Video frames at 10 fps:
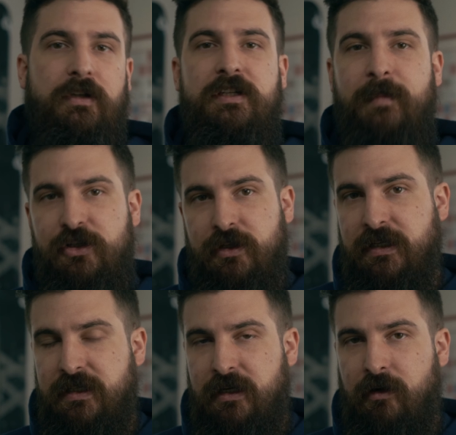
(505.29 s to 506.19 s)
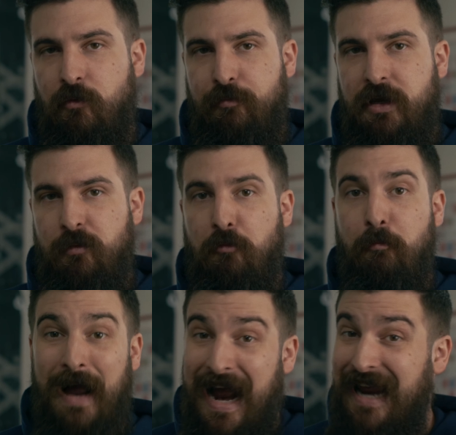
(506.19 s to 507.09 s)
especially considering what people
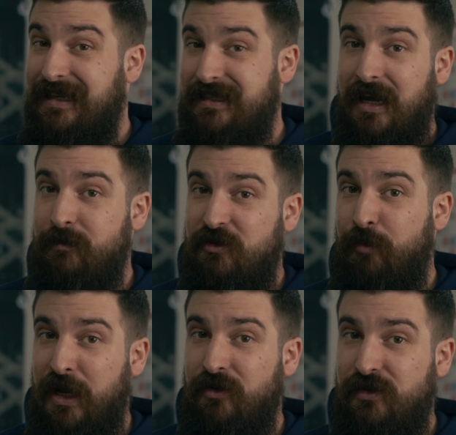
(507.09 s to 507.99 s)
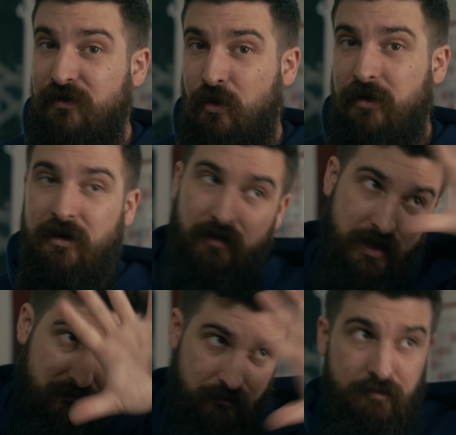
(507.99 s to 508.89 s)
buy these types of panels for,
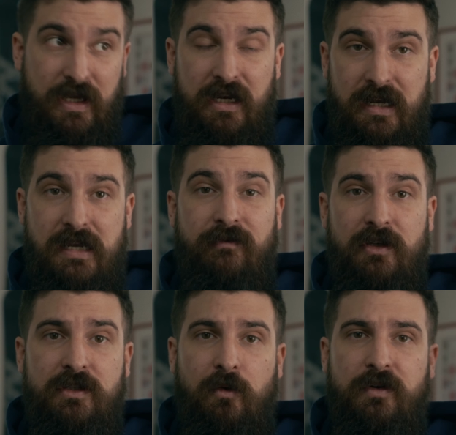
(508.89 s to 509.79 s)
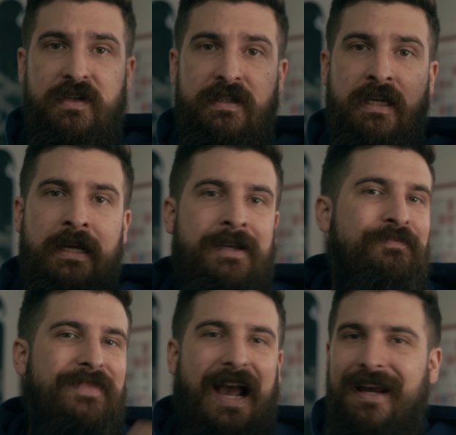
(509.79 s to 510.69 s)
like big even sources,
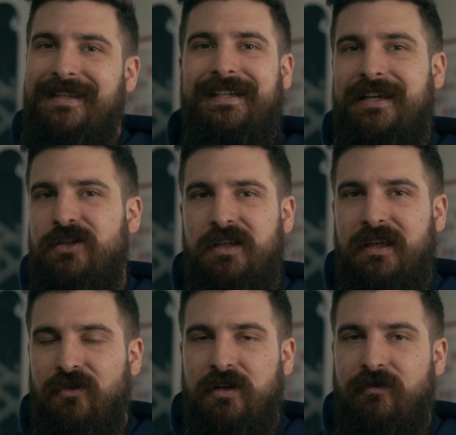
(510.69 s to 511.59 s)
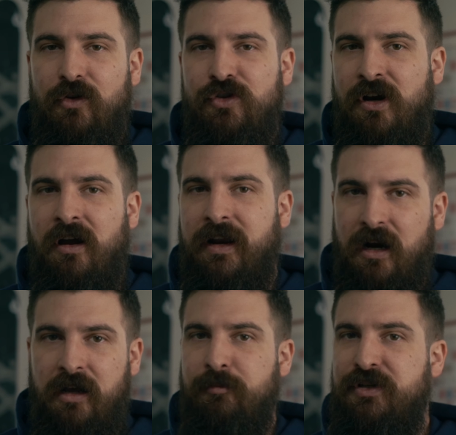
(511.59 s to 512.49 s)
I'd say just leave the diffusion on at
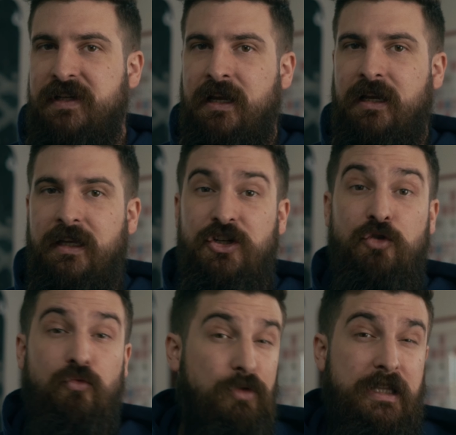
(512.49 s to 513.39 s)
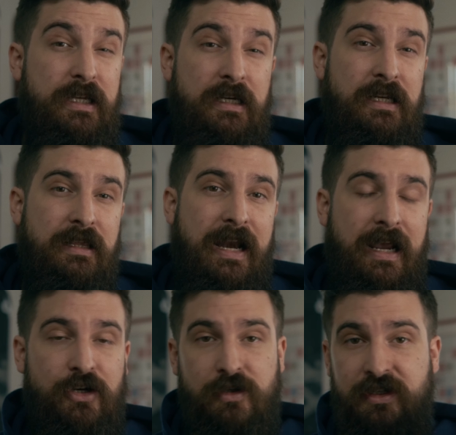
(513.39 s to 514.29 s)
100% unless you really needed that
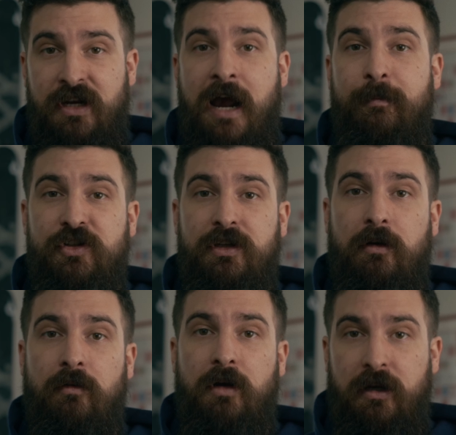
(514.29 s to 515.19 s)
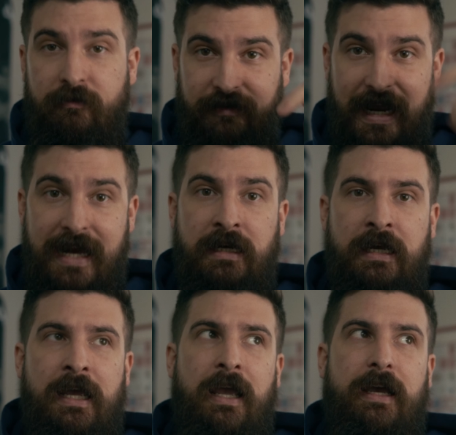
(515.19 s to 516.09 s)
extra stop or so of light,
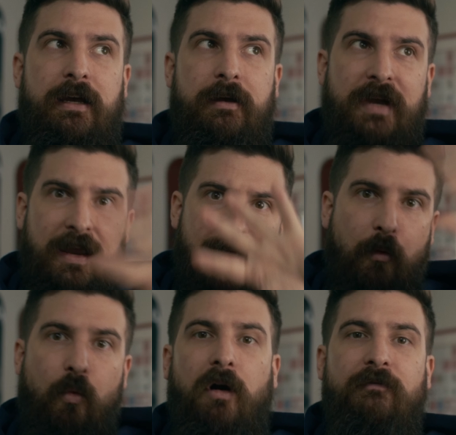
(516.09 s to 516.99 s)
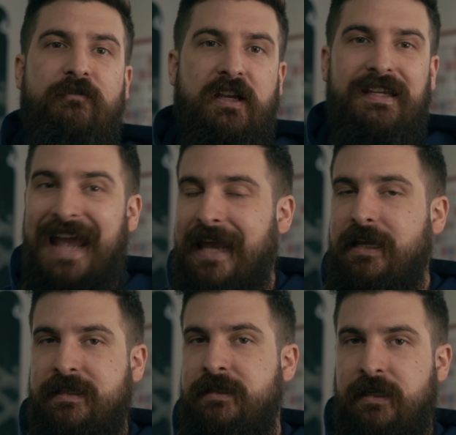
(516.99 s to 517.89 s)
and that warm vignette
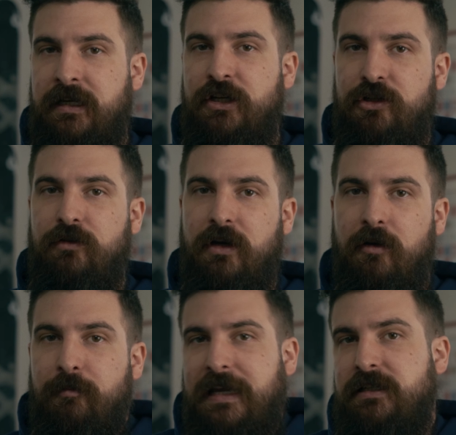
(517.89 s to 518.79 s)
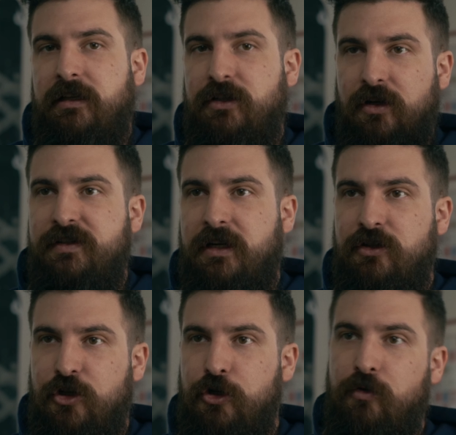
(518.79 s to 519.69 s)
isn't an issue. It basically turns it
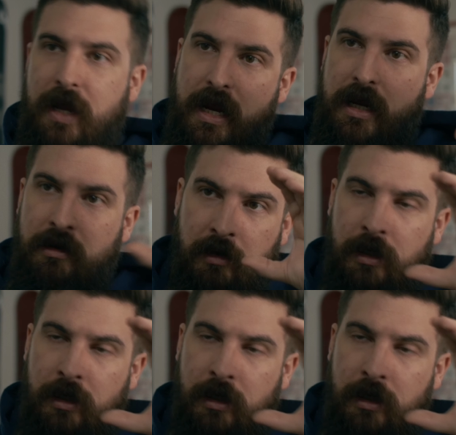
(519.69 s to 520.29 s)
into a,